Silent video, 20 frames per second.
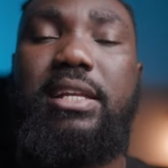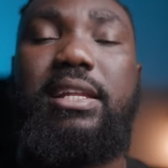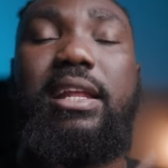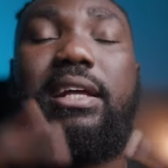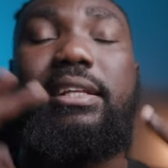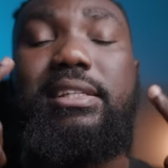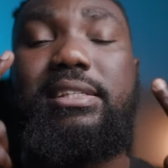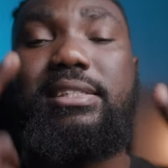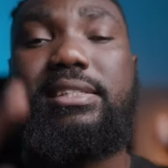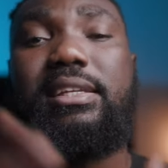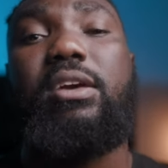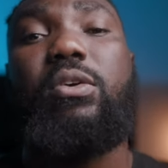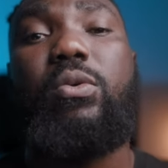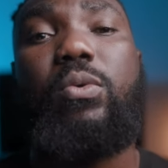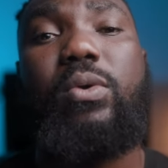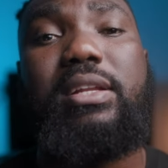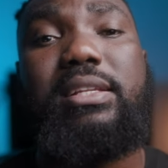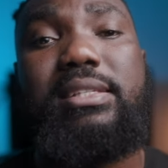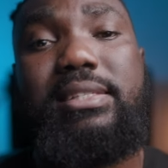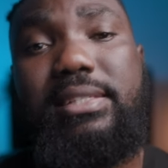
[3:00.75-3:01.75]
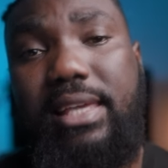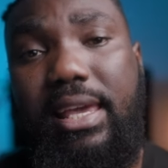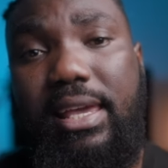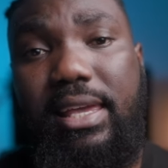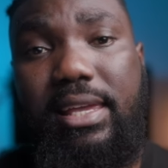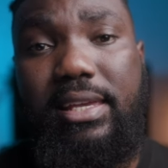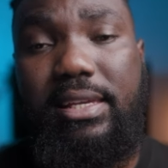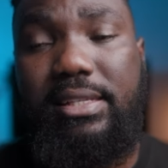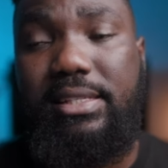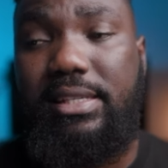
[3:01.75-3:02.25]
Now the second one is
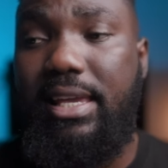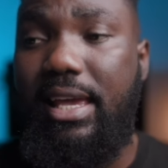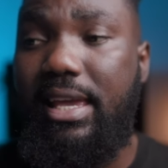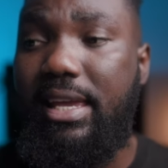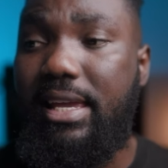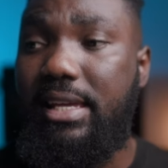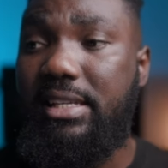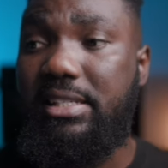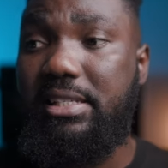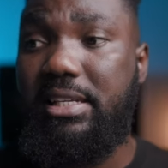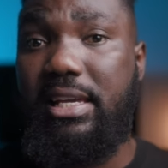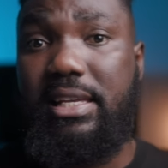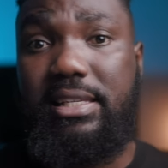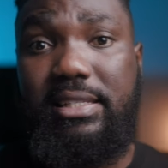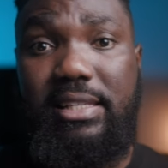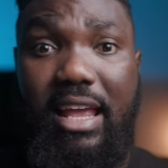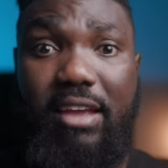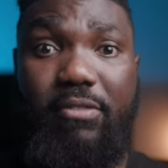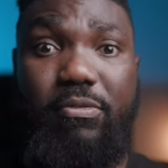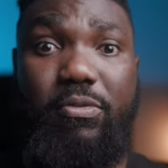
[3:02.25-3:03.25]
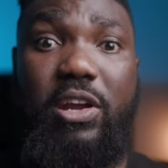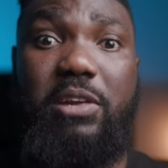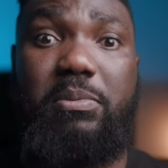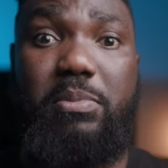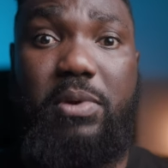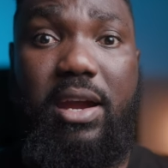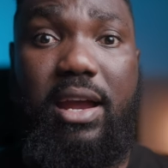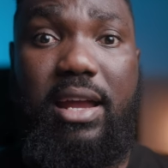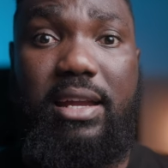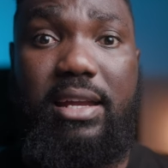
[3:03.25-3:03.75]
KH. KH is like Fred
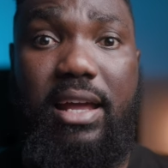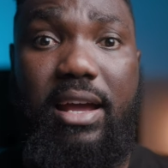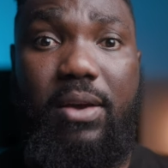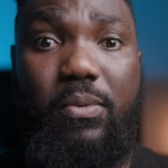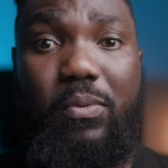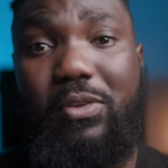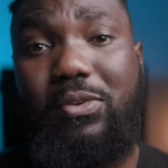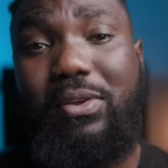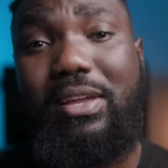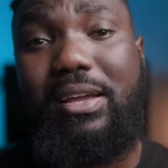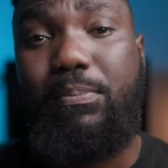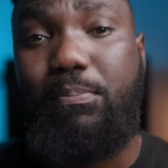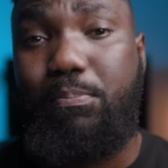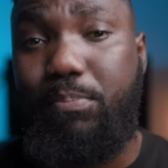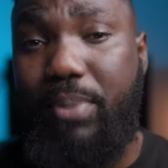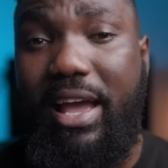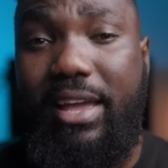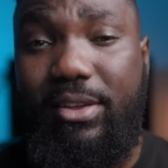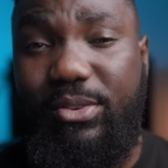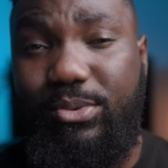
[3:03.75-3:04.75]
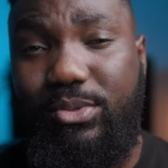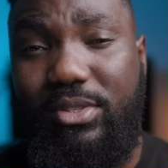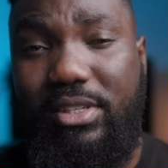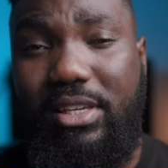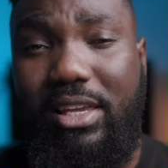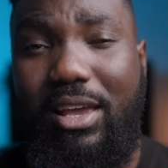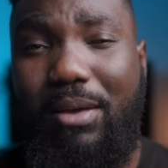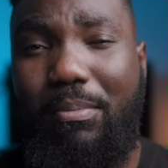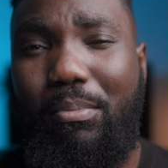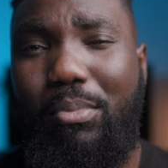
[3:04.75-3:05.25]
Miranda, where you can buy used
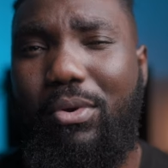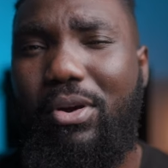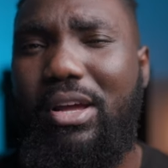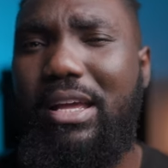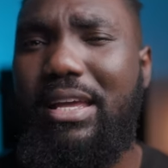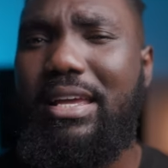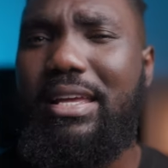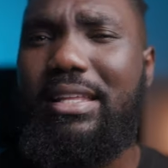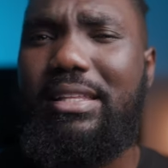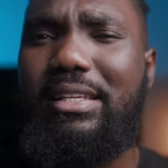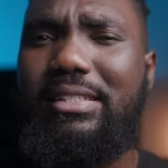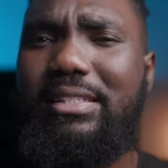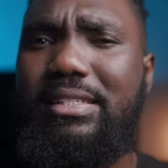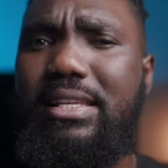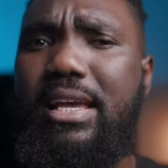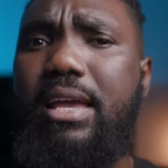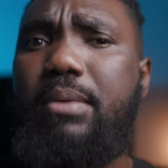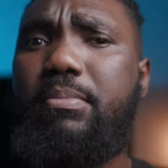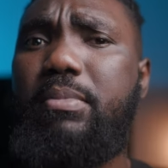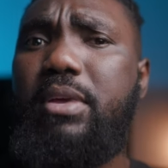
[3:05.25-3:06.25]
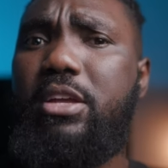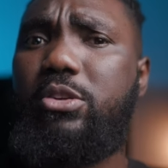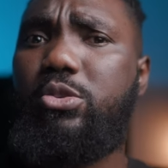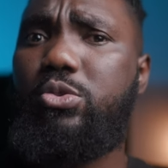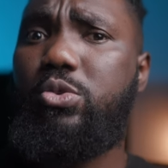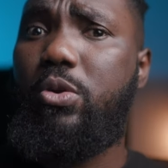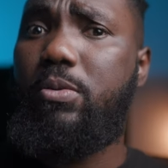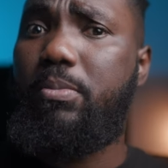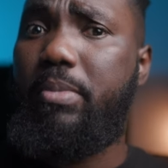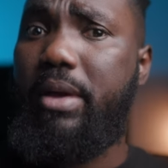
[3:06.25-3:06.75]
gear, but this time it's
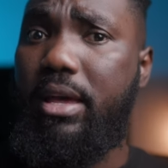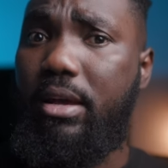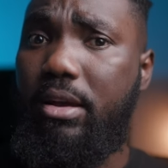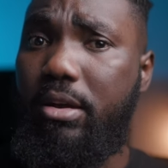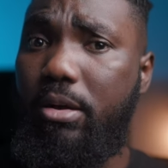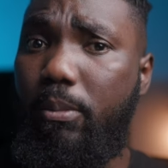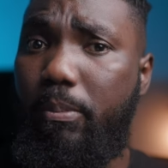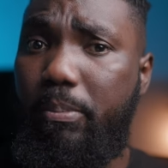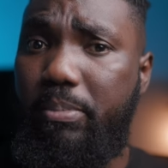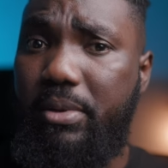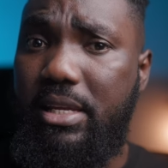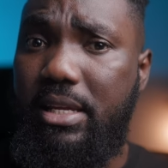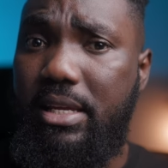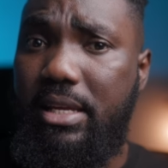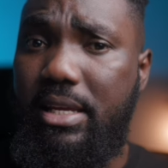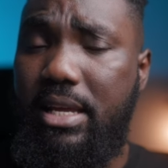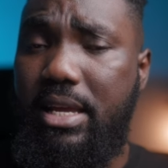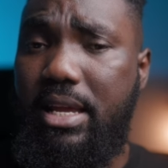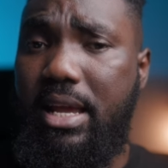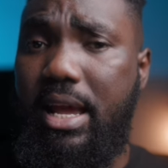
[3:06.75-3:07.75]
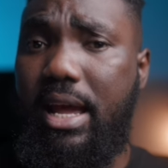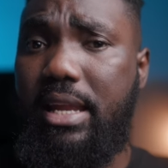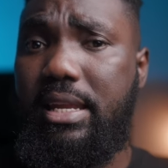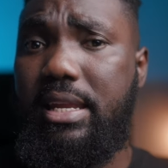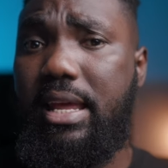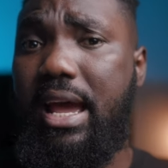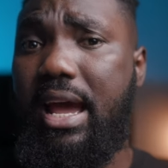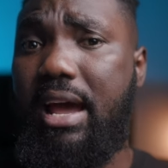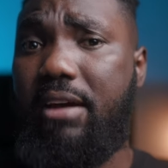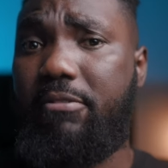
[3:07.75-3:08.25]
run by a company
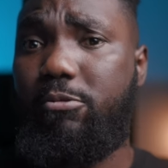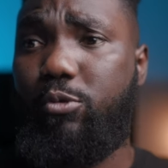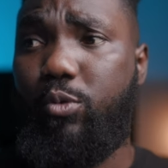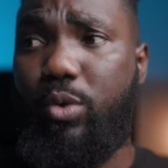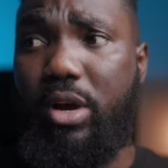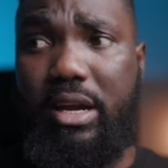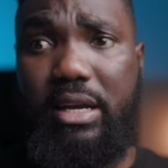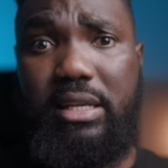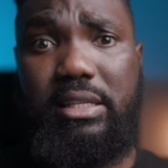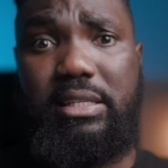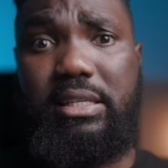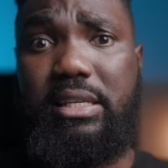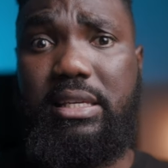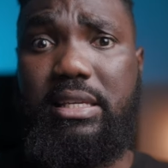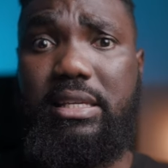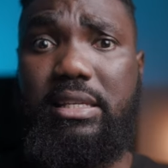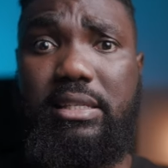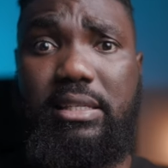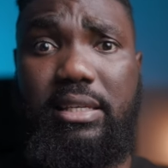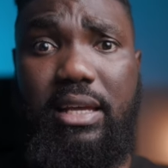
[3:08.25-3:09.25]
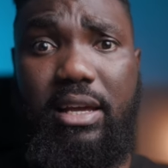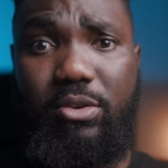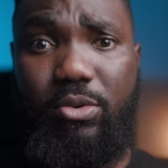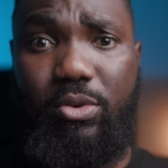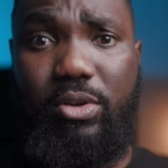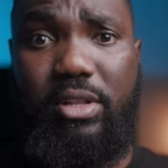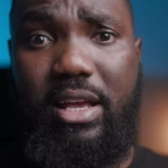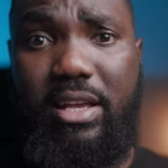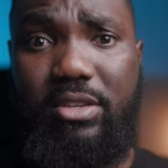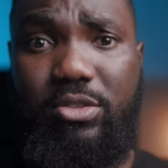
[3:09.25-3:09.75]
and they have warranties and
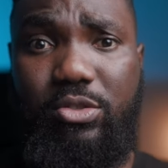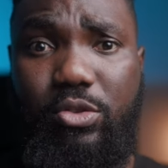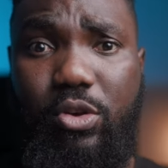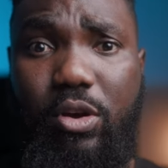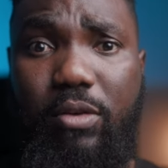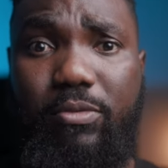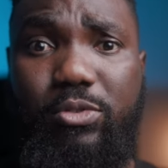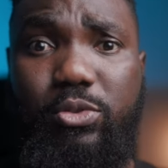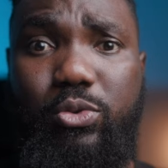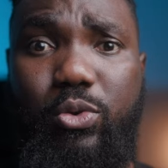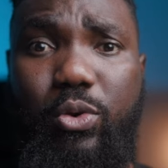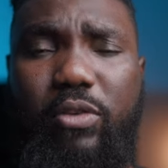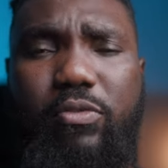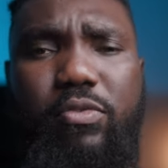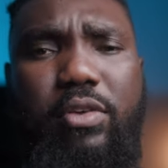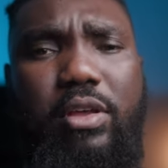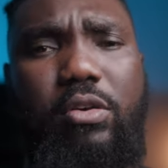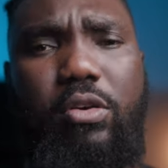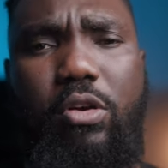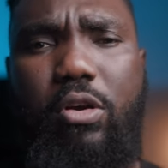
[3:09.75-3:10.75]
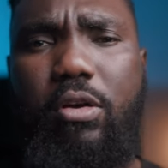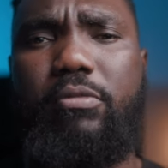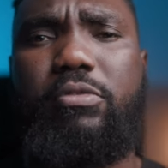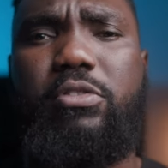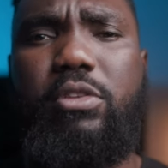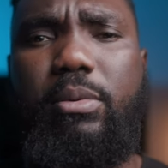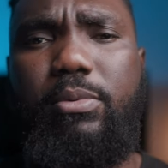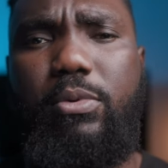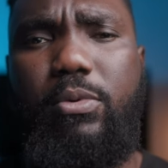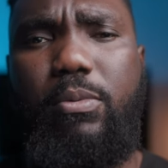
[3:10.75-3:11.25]
all that stuff. So if you're not
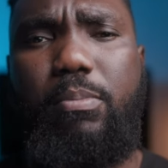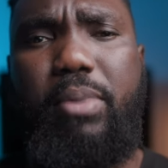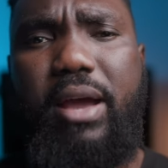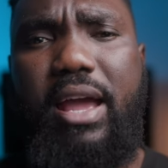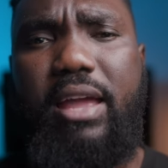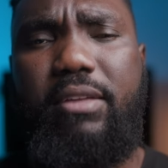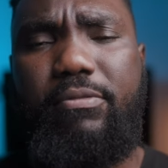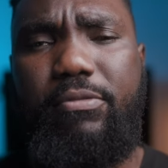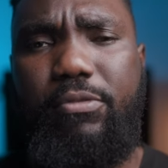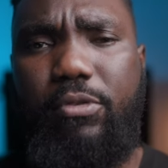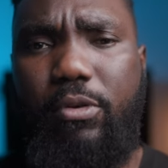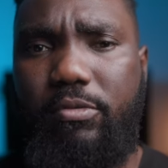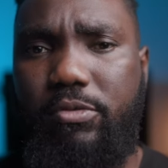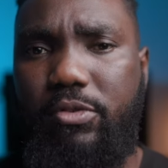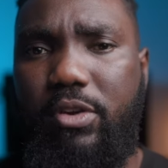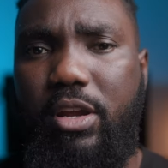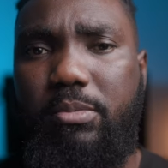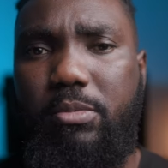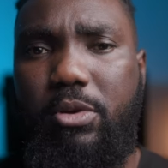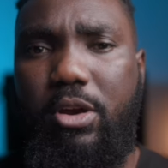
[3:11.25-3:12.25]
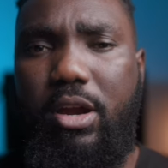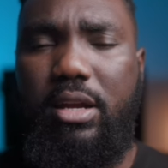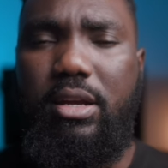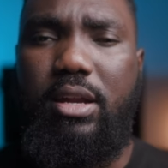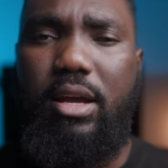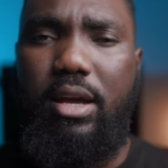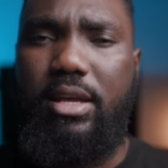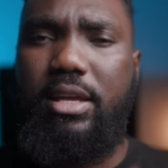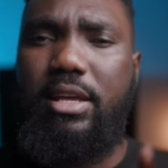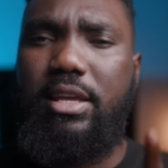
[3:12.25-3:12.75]
comfortable with buying from Fred
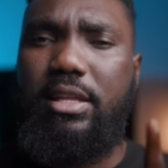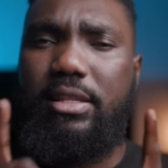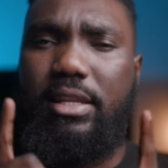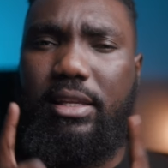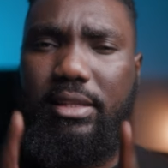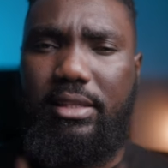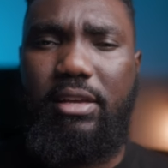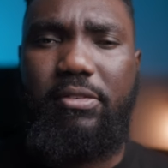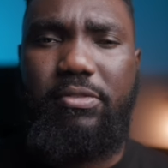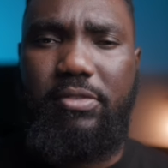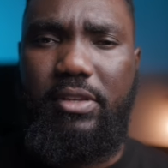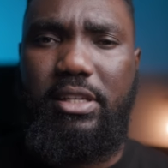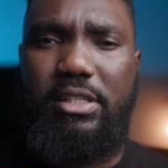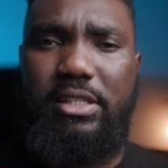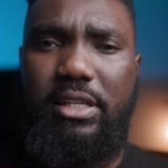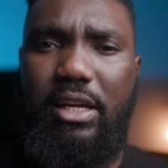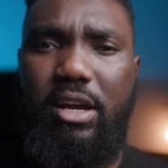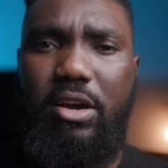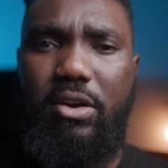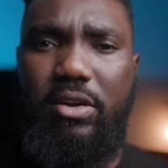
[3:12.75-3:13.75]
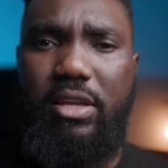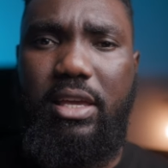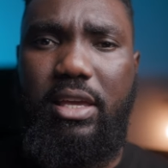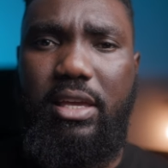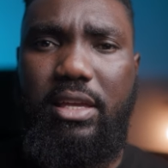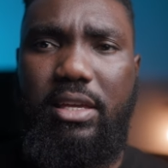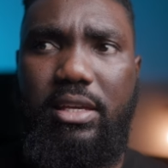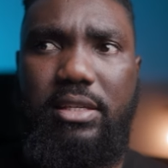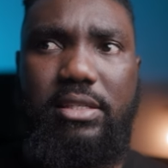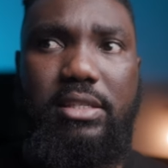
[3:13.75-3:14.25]
Miranda, then definitely check out
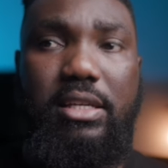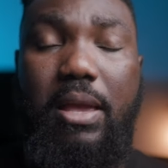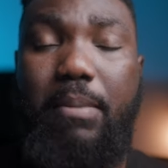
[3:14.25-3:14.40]
KH.